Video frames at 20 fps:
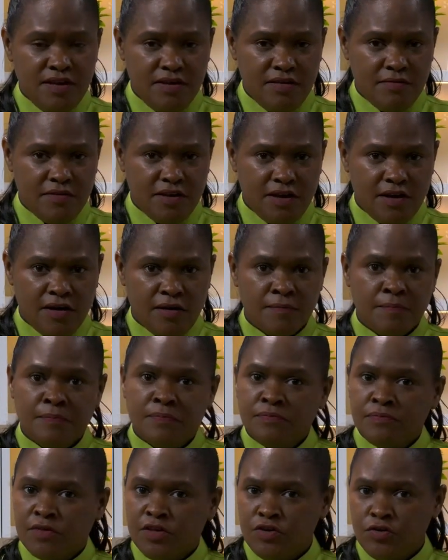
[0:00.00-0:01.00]
be
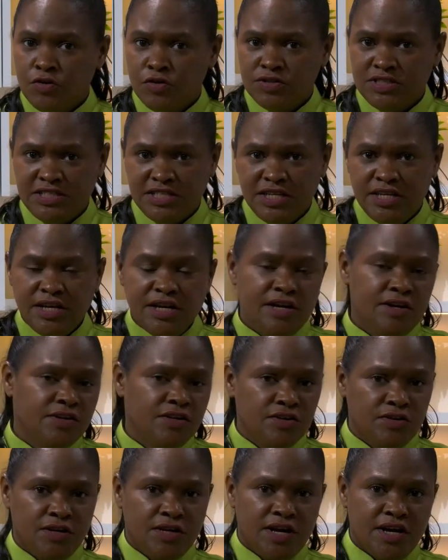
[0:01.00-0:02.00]
either
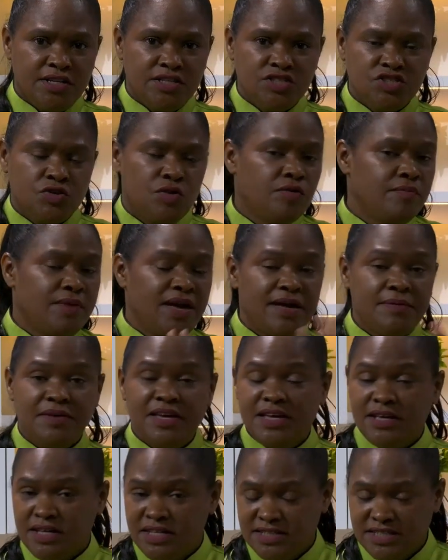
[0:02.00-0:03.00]
your lunch, or
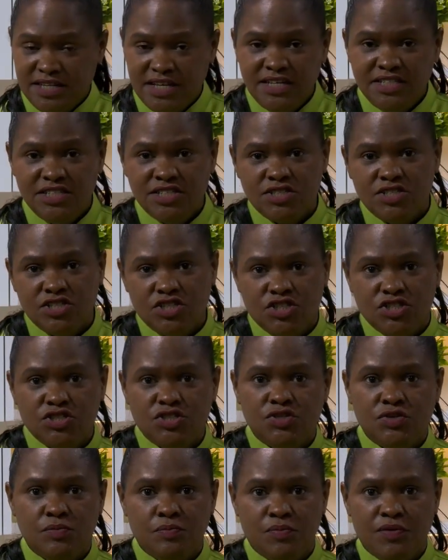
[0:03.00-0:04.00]
maybe it's easier to
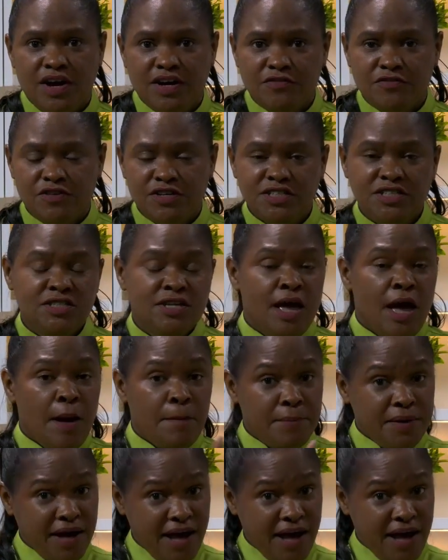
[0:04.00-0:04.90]
just do breakfast.